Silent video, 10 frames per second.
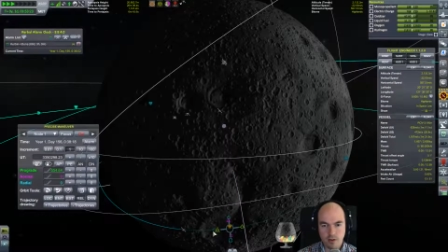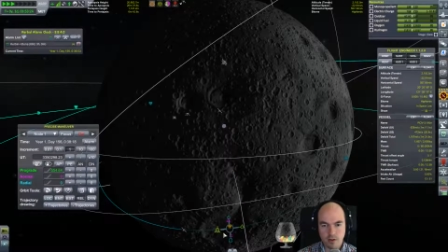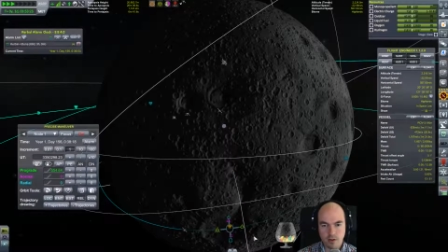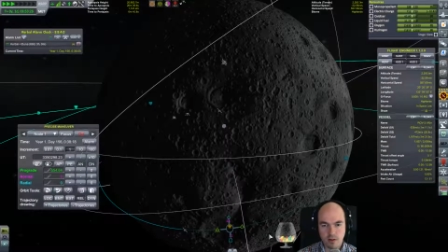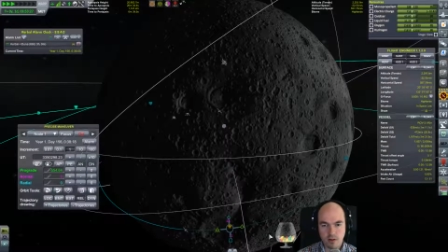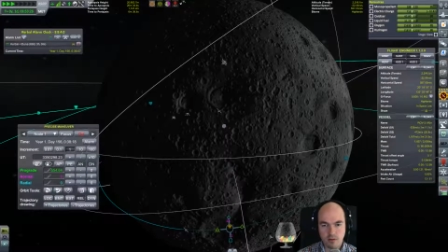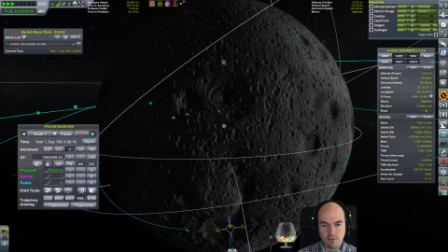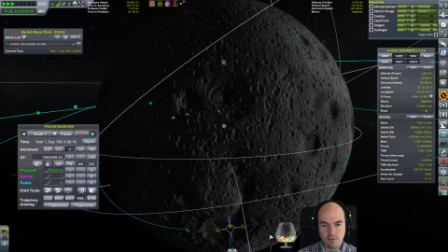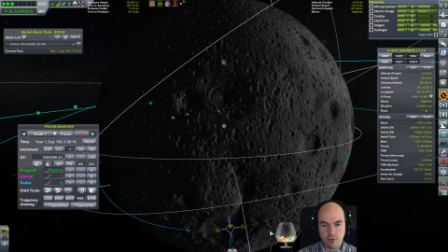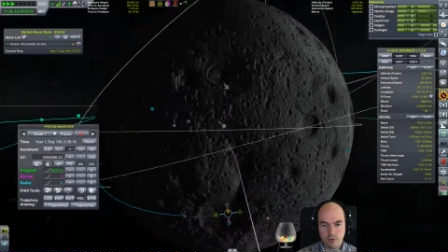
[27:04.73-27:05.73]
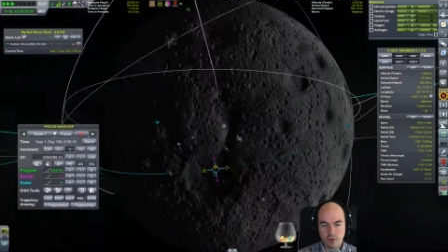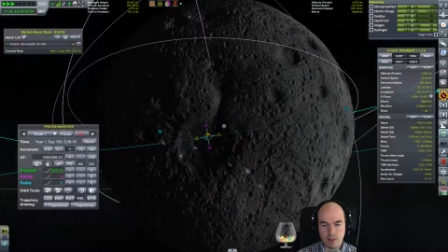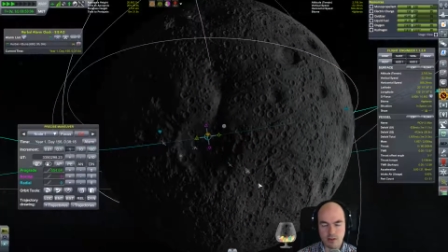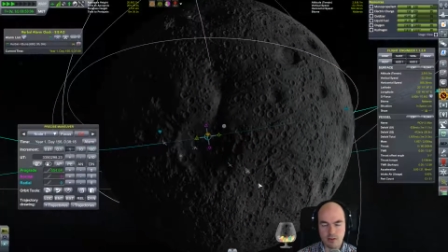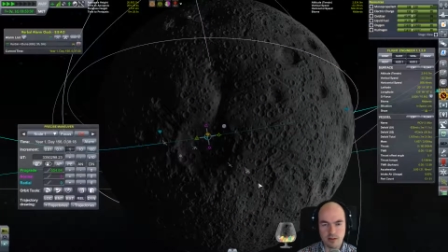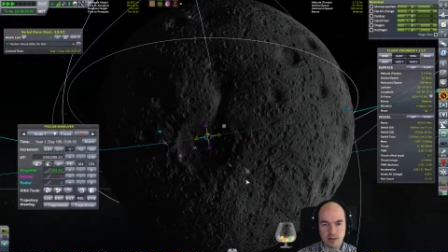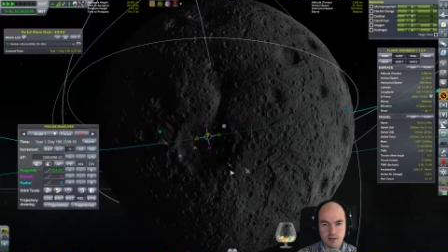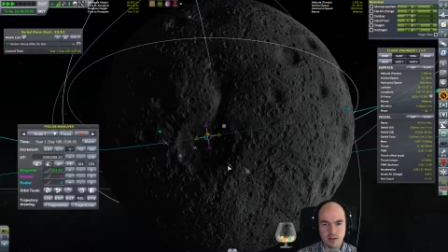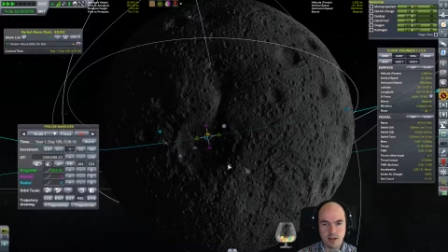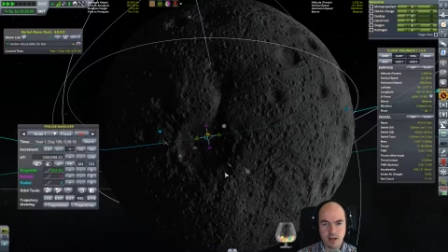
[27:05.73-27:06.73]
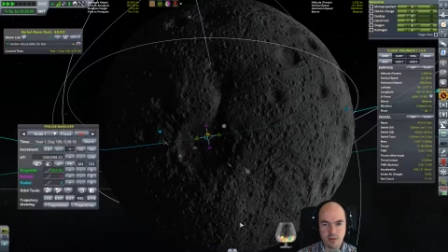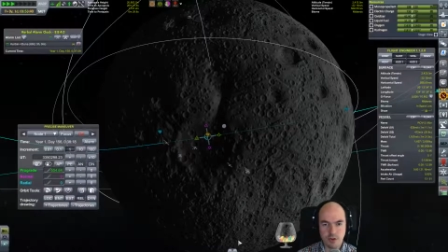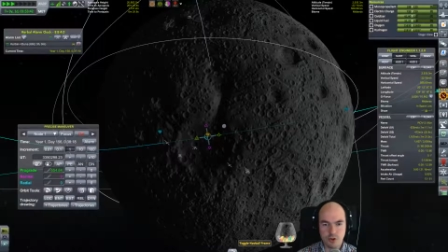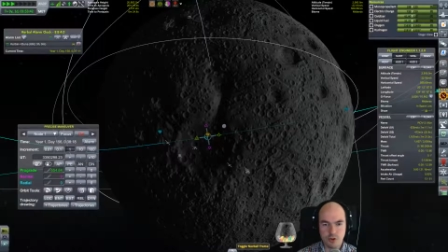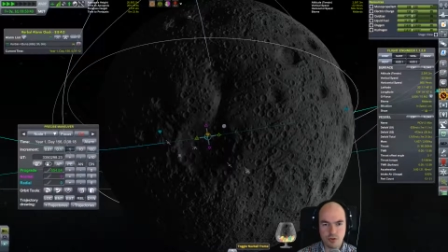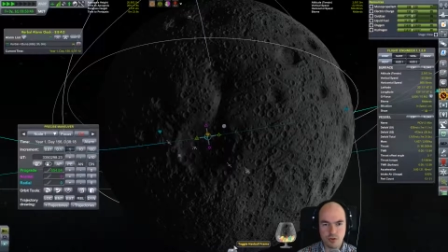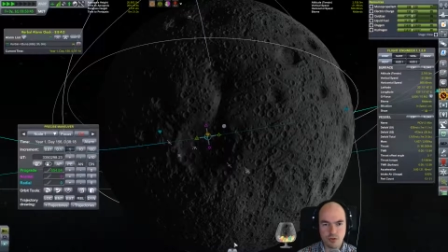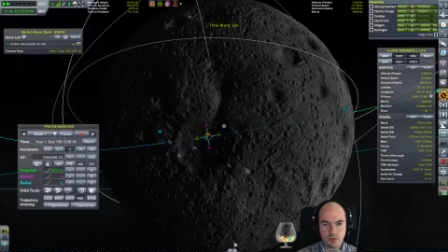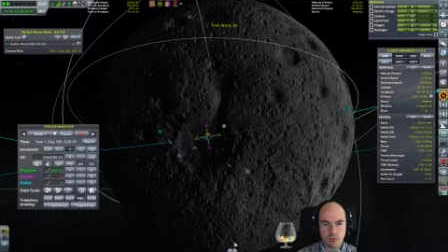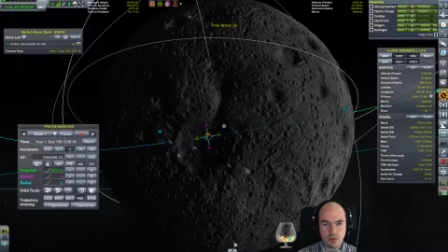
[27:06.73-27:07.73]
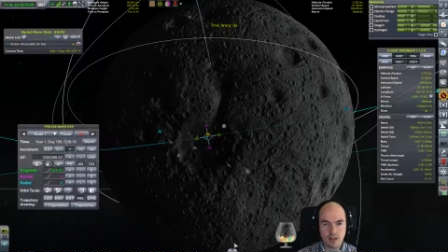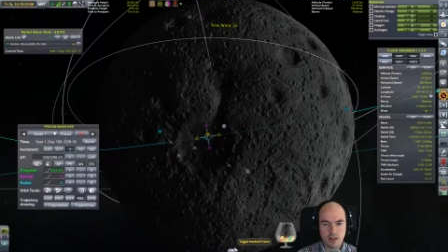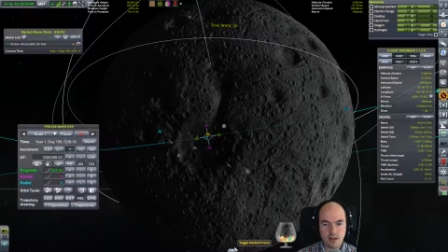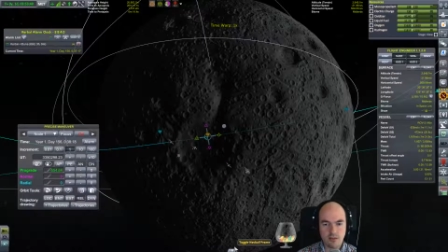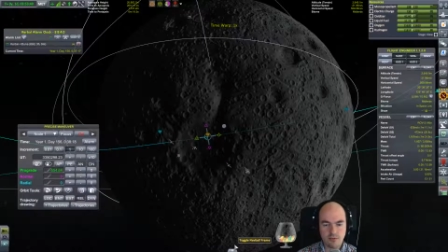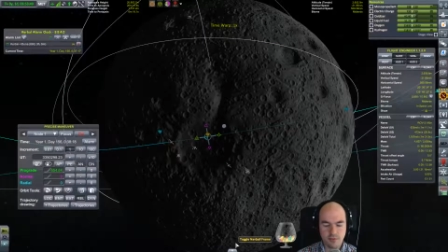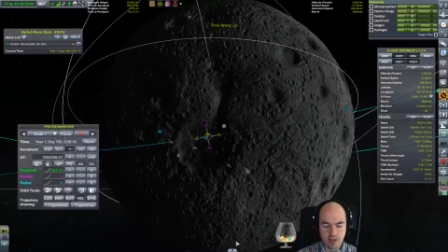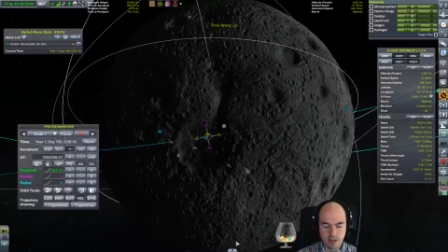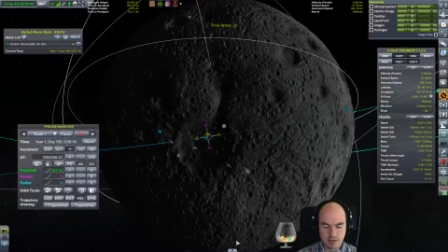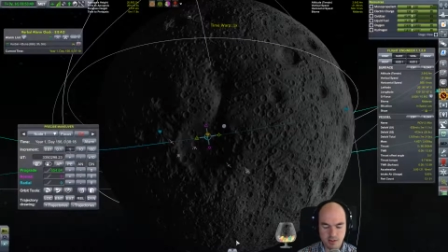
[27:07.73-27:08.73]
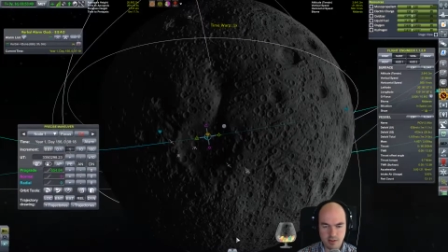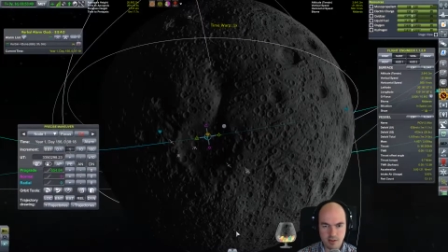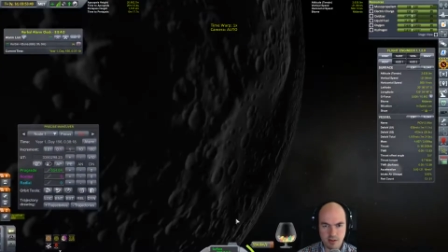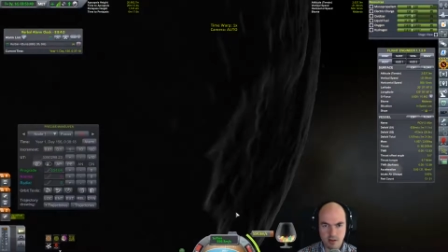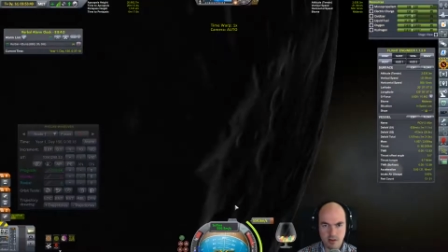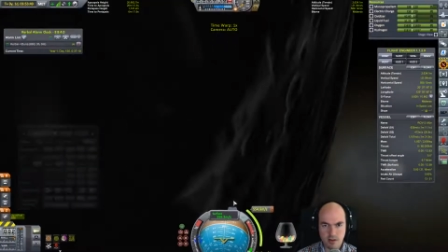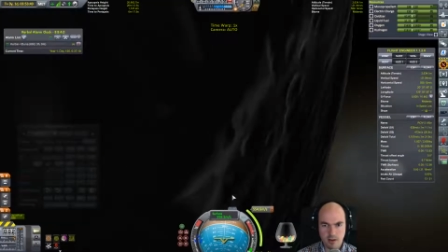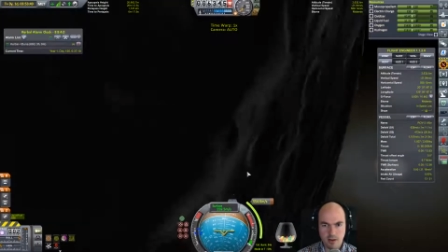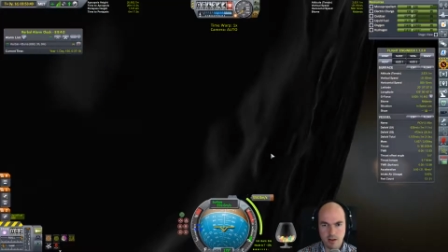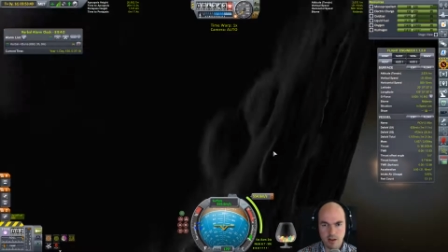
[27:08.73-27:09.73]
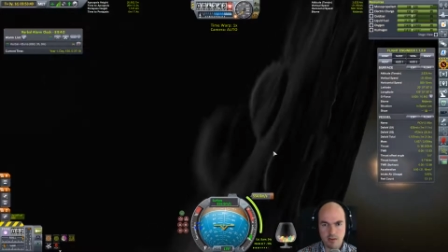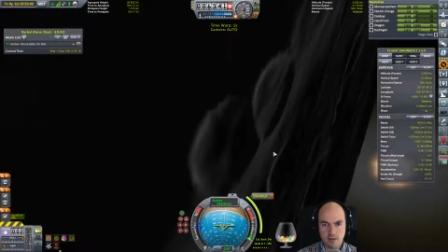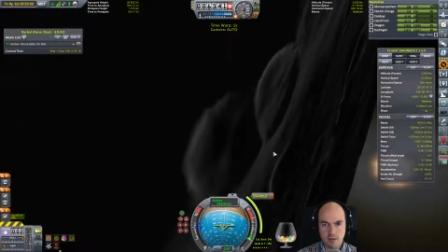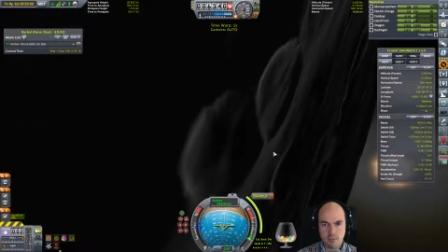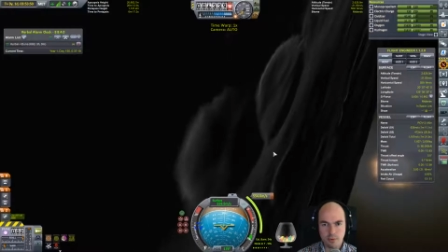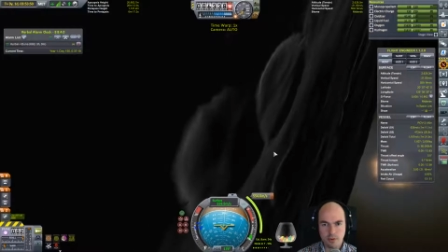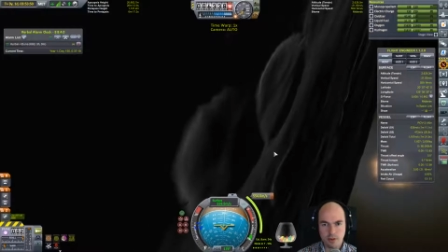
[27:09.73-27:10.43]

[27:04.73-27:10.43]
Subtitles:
a little further in, near the edge, so that we, in fact, end up